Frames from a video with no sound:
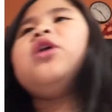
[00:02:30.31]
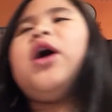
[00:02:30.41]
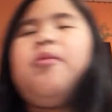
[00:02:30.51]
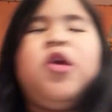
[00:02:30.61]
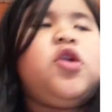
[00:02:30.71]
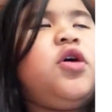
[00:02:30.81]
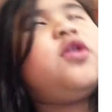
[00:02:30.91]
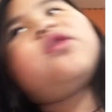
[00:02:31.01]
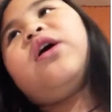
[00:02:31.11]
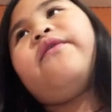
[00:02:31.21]
I mean, on the
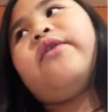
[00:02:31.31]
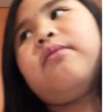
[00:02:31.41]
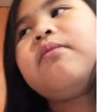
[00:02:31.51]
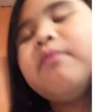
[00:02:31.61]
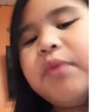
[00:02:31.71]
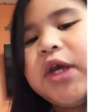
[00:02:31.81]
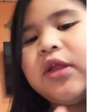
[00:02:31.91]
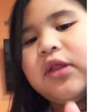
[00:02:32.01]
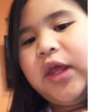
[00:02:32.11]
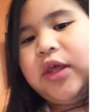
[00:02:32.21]
cell phone
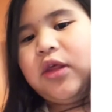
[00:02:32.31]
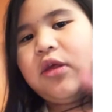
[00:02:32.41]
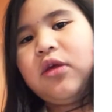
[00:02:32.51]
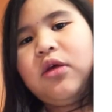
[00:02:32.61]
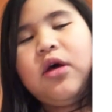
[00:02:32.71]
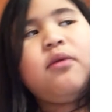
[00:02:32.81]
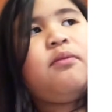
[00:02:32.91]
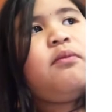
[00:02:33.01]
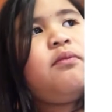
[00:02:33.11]
because like um